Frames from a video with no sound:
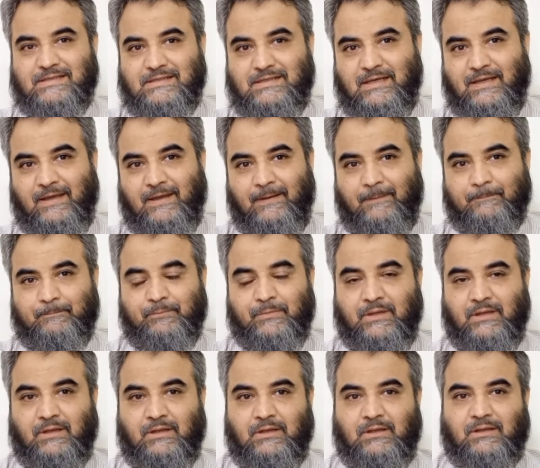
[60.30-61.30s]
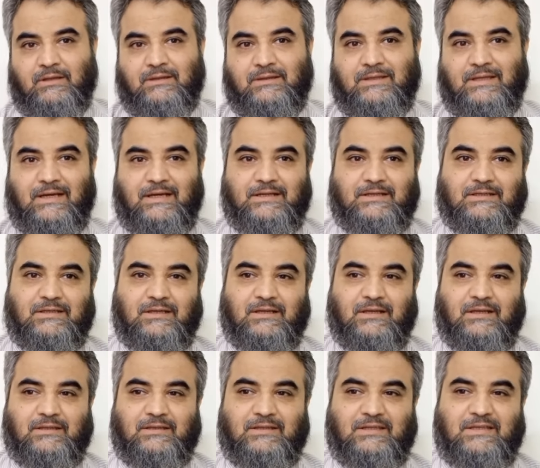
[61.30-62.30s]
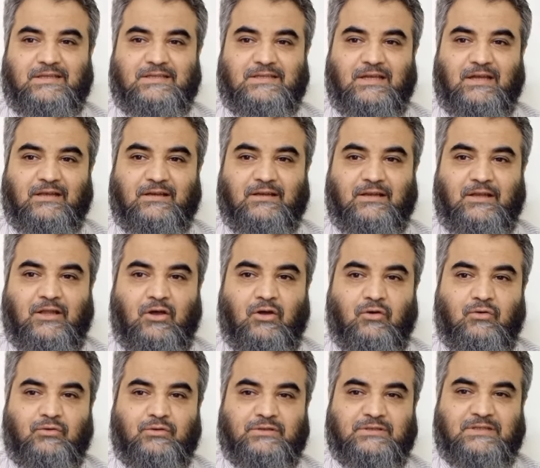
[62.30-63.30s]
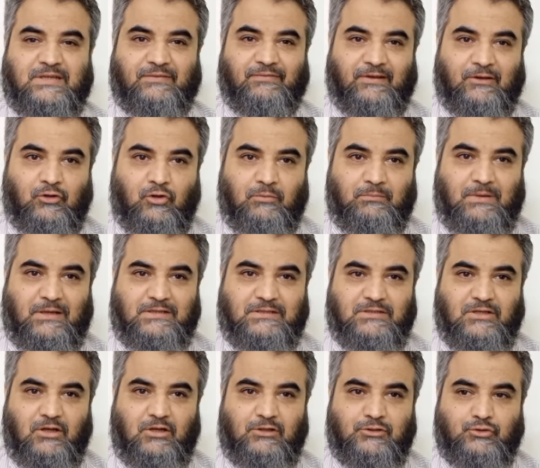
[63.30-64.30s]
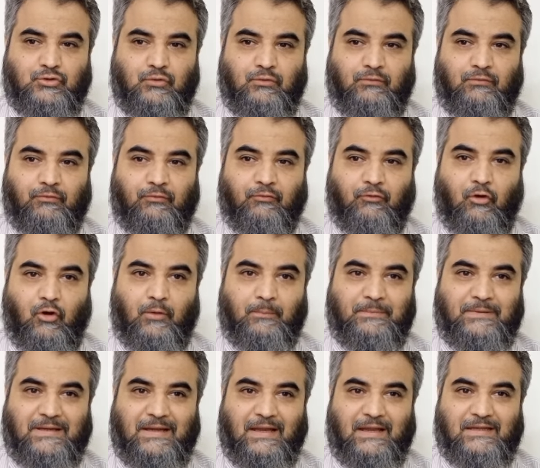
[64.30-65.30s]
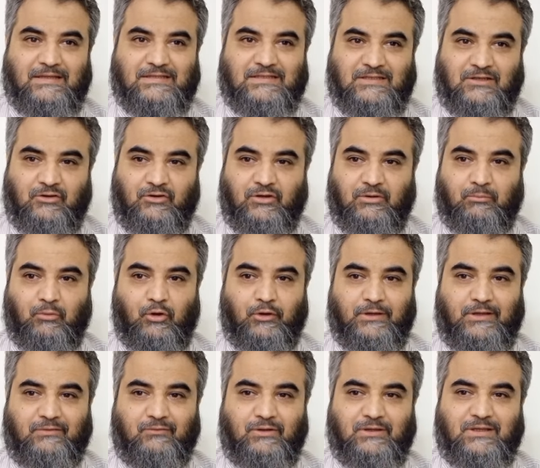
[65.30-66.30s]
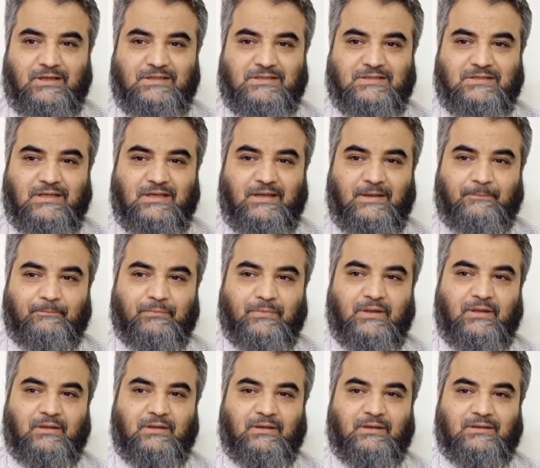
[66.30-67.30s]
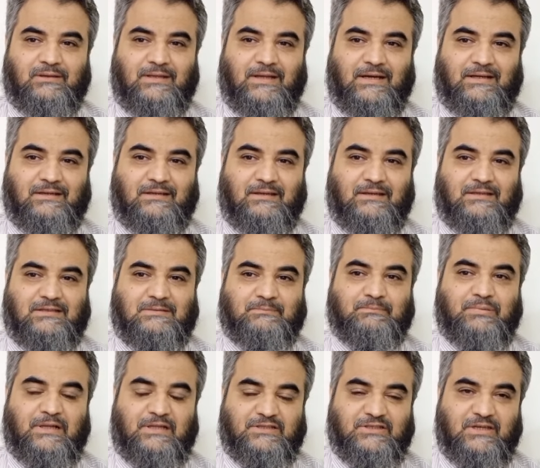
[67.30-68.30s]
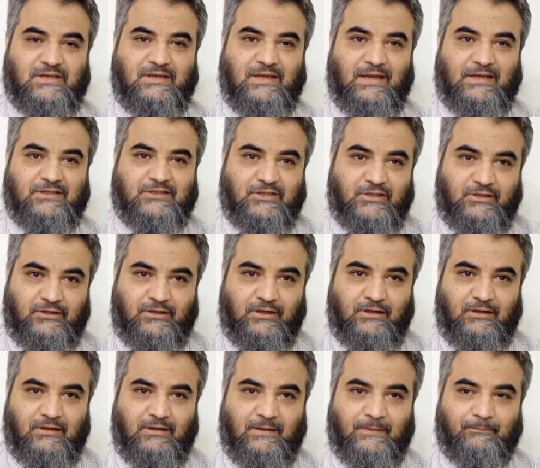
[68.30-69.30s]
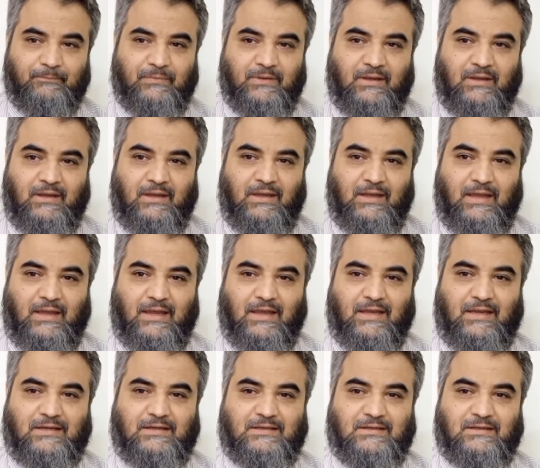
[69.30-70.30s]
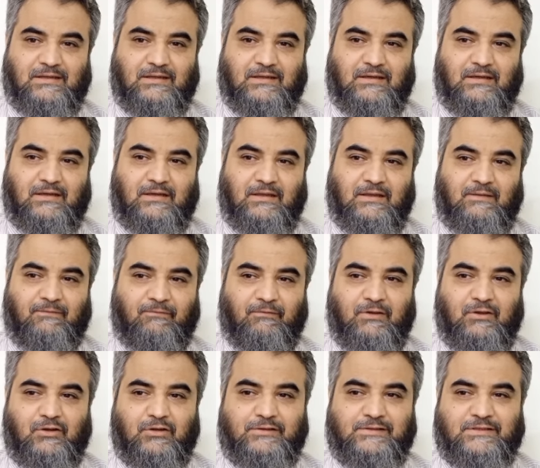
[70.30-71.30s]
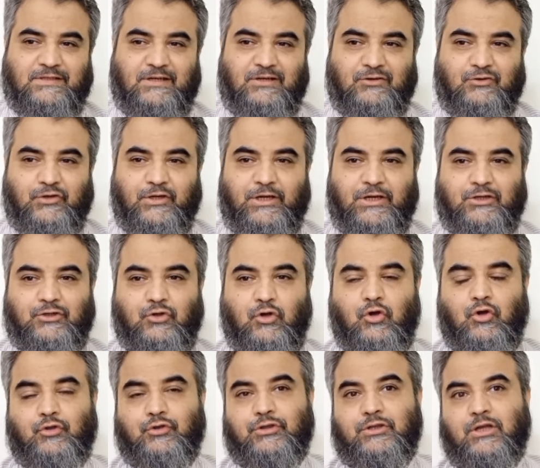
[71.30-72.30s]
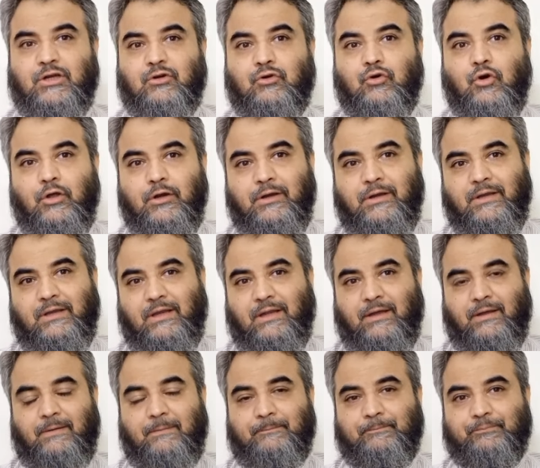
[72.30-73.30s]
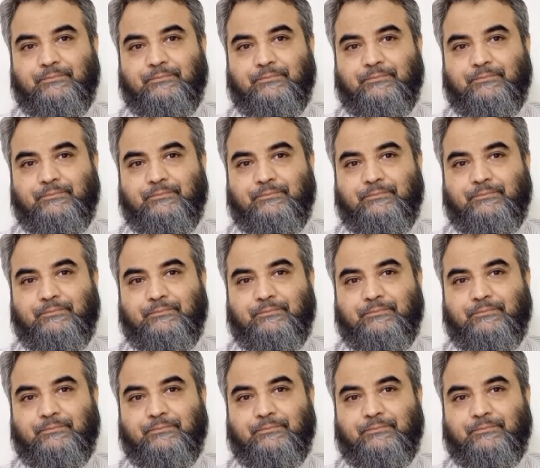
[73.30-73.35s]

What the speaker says: say that these are now staphylomas also formed, ciliary body we can say, that is bulging anteriorly. And if we concentrate on the cornea,